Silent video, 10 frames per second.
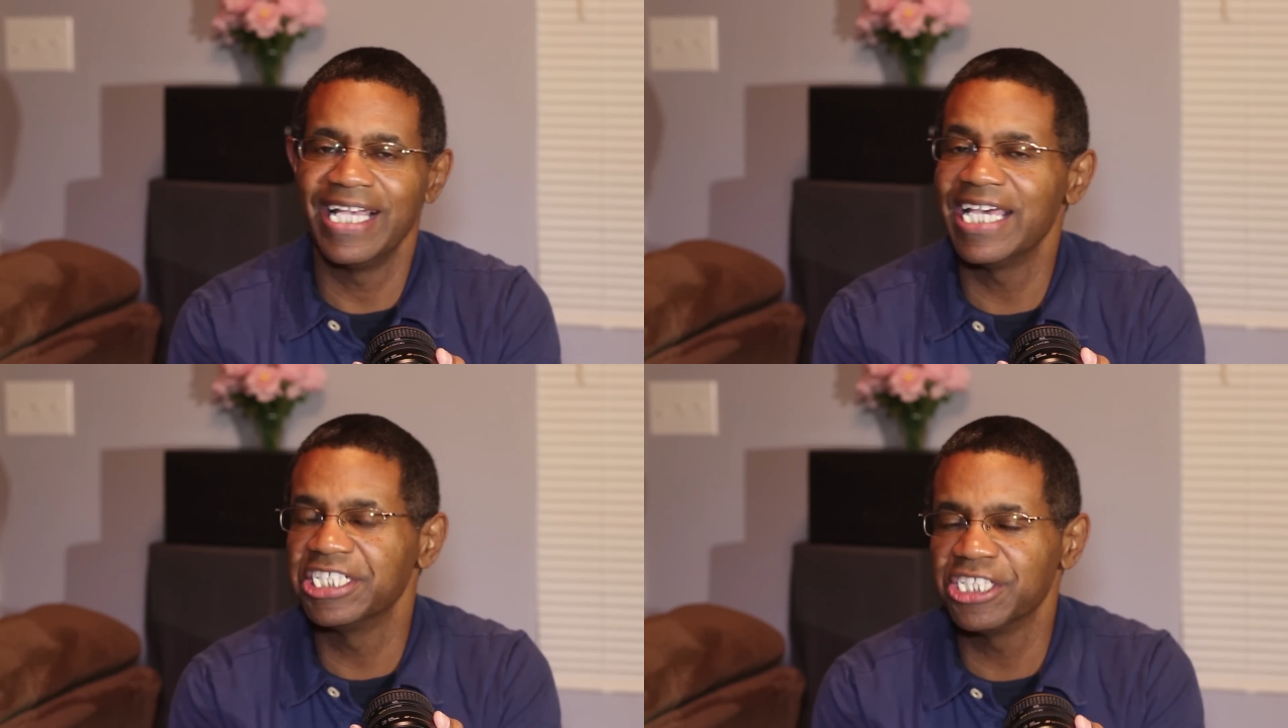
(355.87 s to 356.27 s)

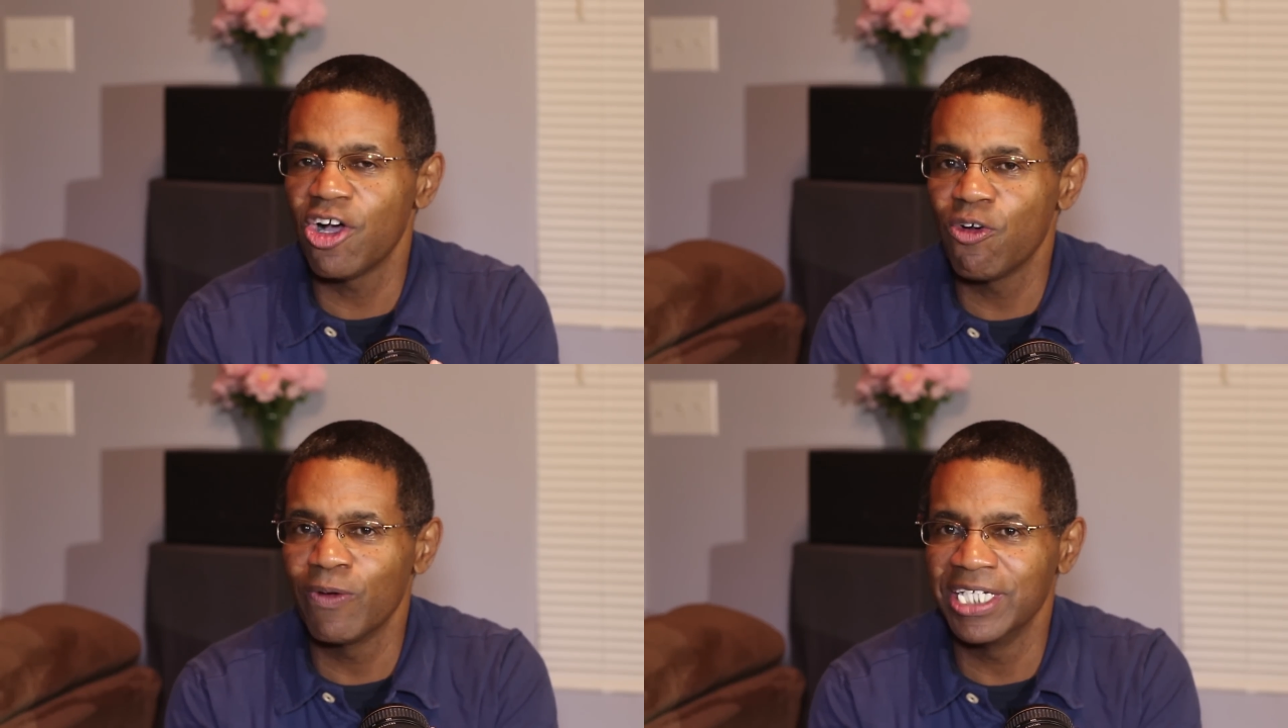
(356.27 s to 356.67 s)
And as
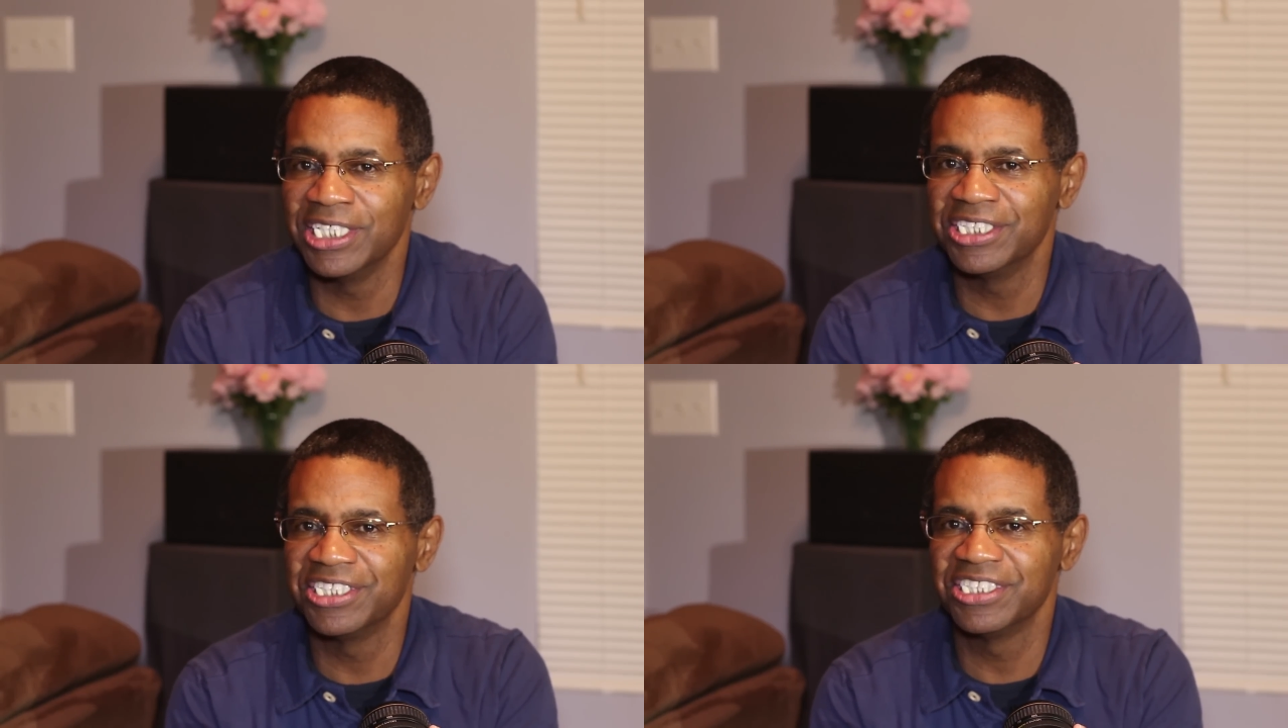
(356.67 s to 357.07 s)

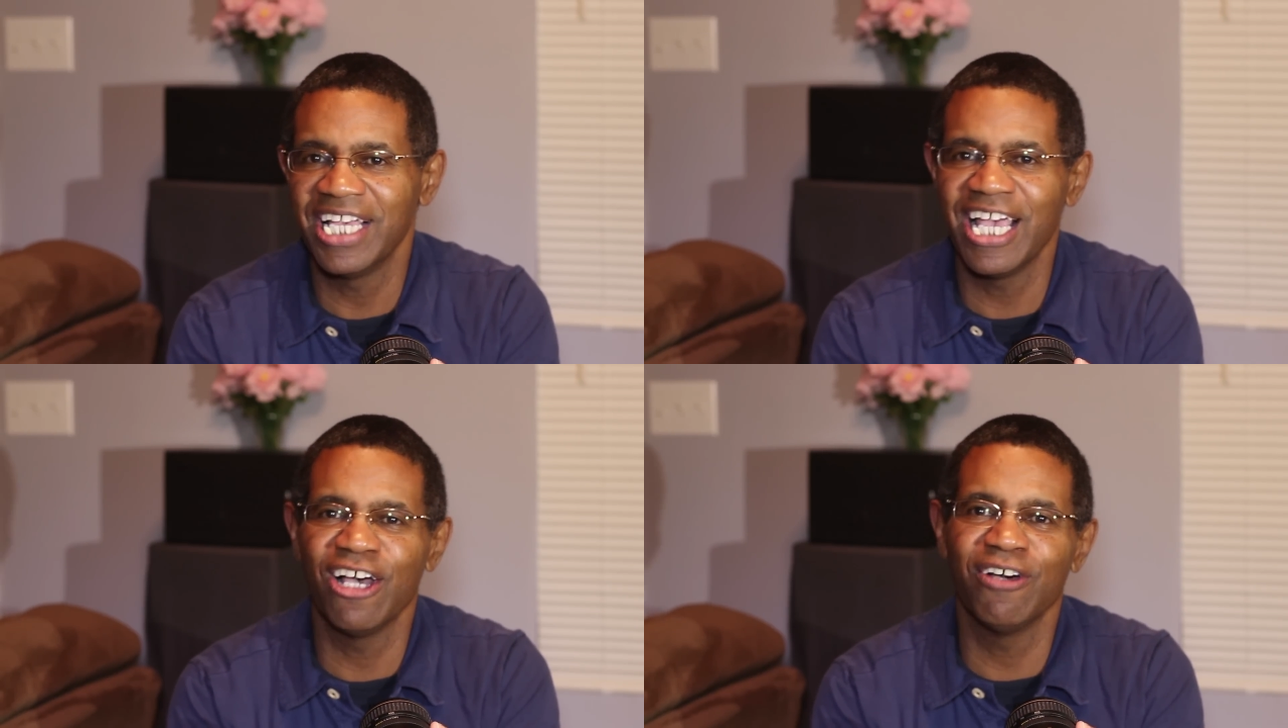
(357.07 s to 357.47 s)
always,
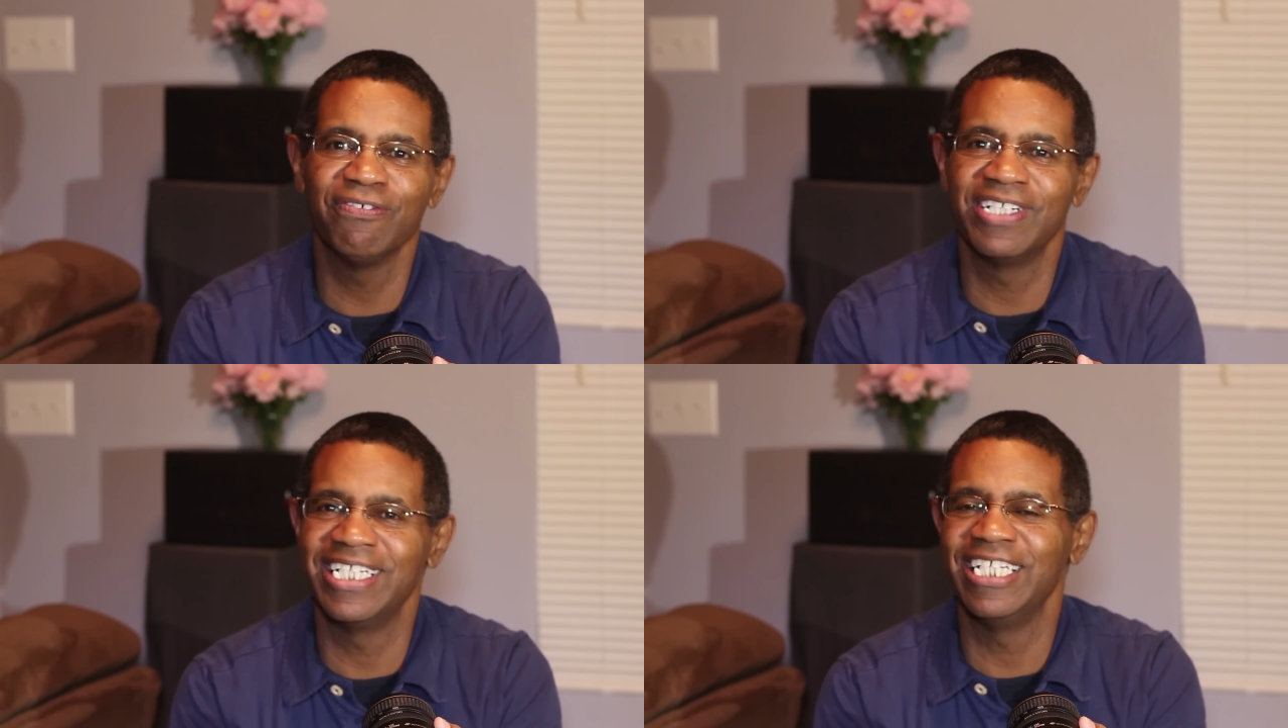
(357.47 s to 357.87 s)
have
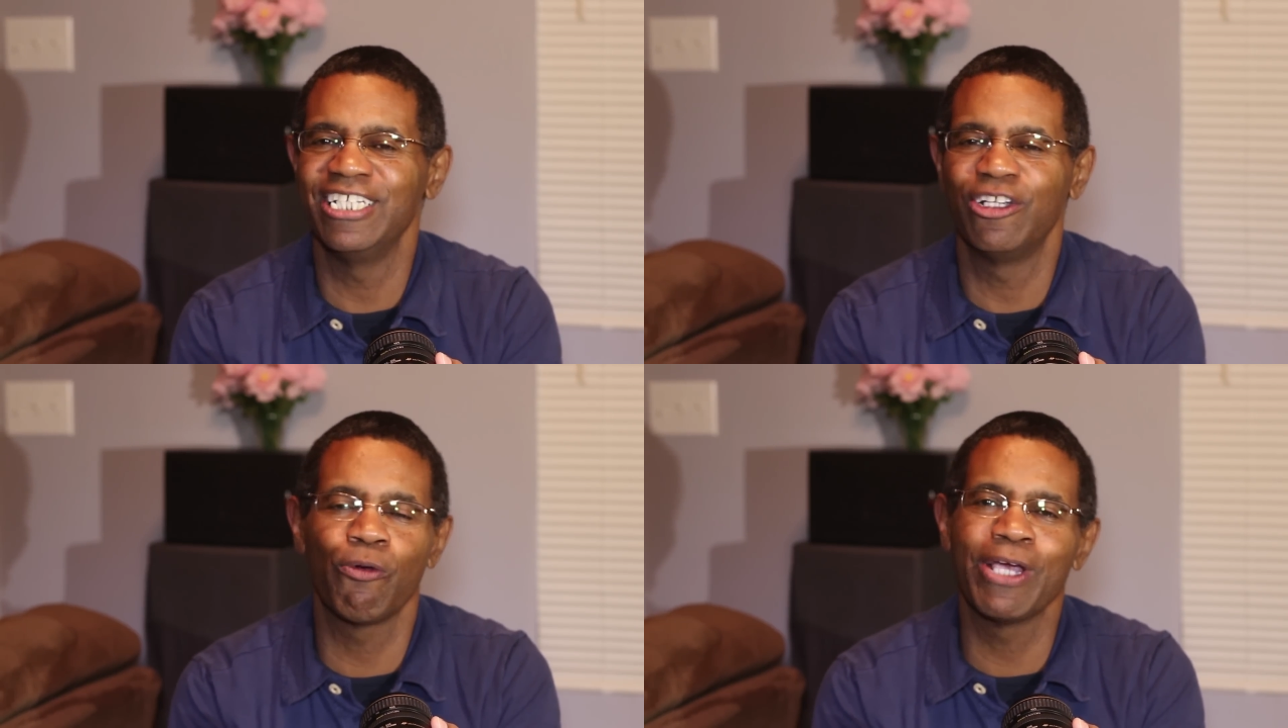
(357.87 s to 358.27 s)
a
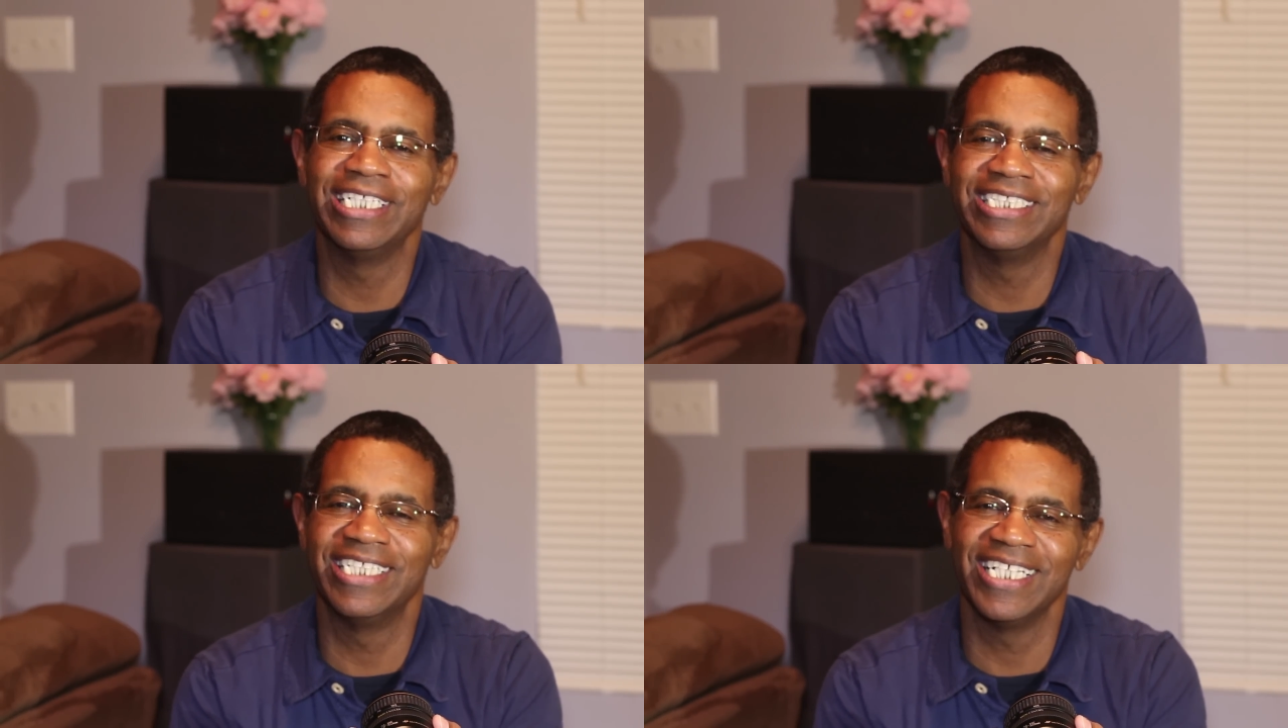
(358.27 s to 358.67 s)
great
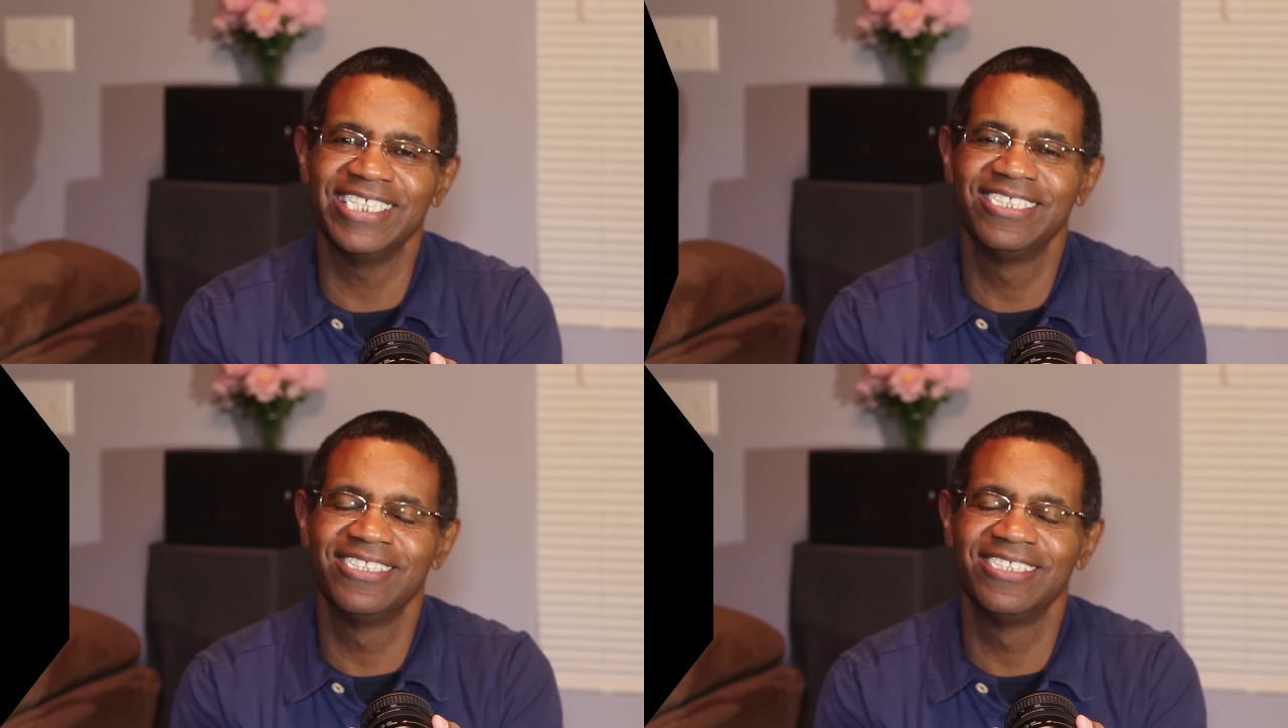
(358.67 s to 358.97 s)
day.